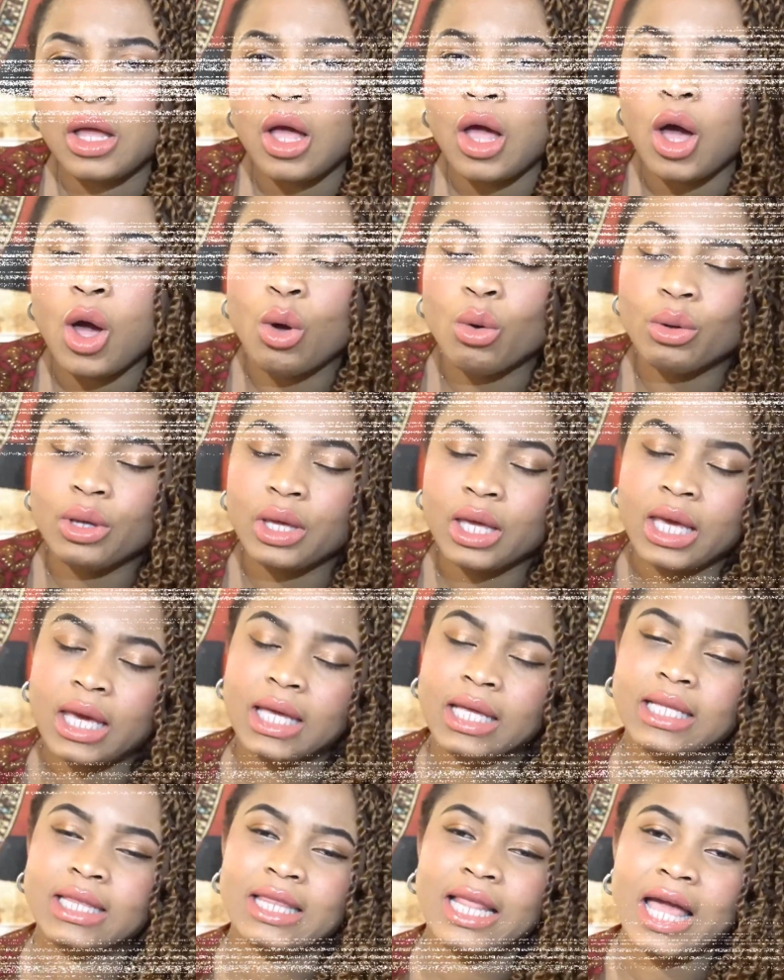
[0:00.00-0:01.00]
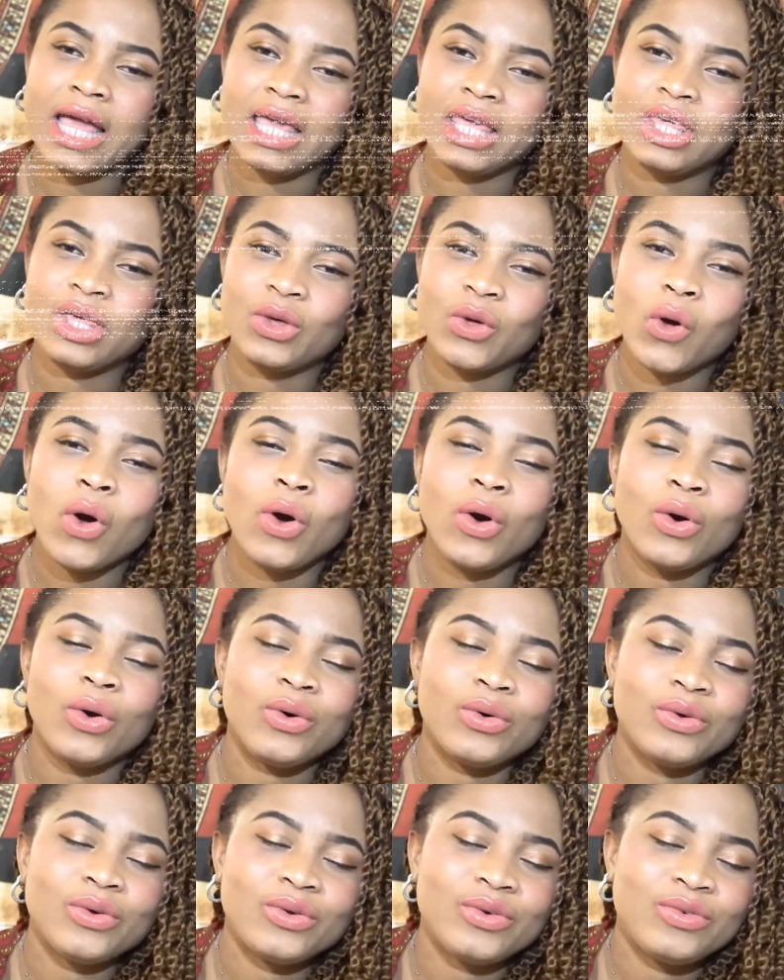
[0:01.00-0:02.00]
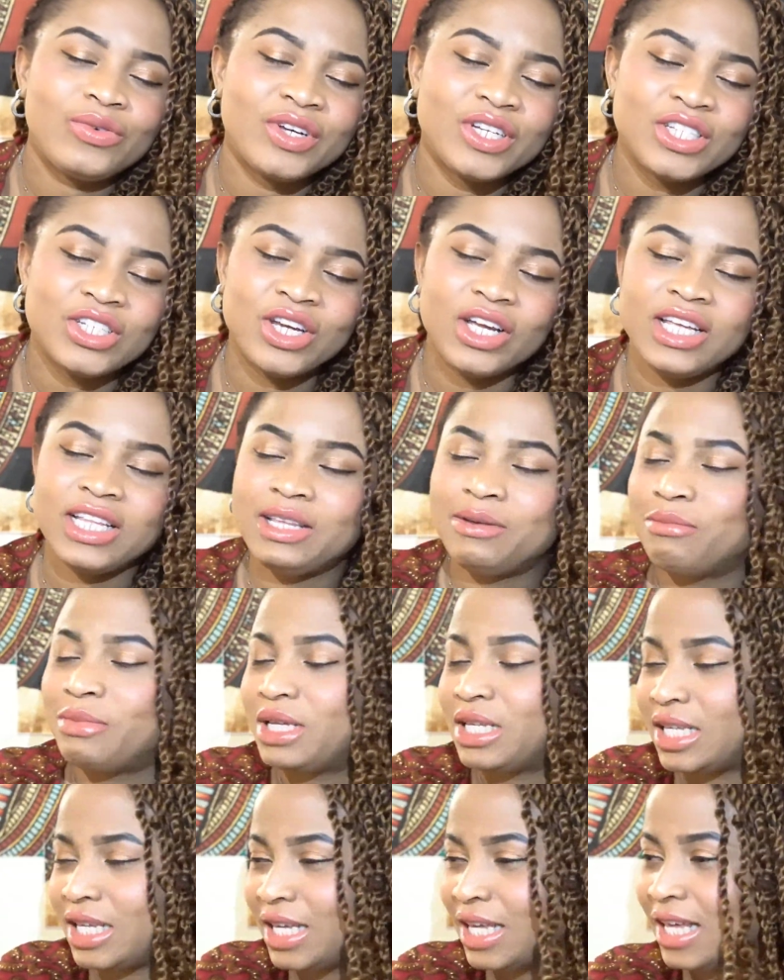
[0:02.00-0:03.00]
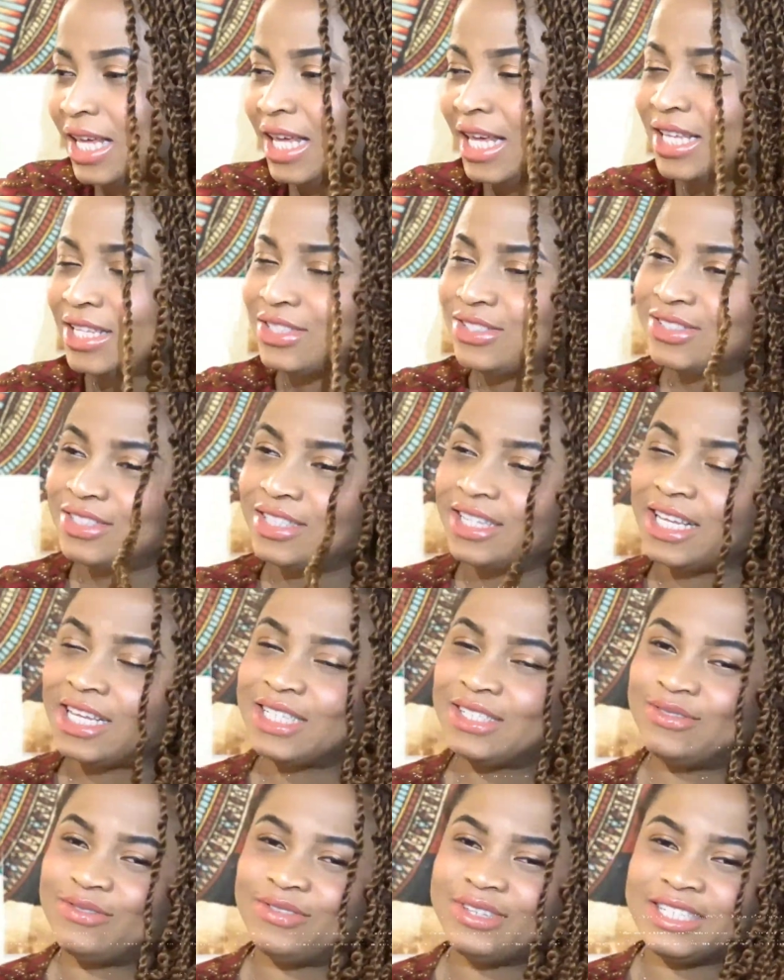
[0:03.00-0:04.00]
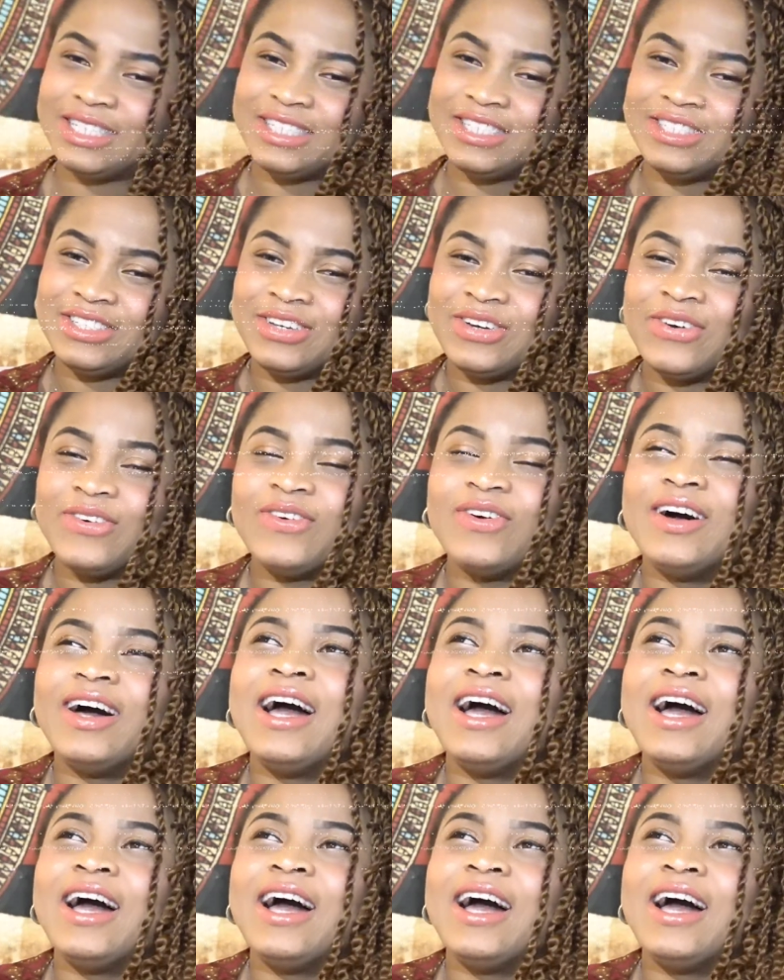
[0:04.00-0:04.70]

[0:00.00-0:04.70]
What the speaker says: Okay, thank you all for joining me in today's video.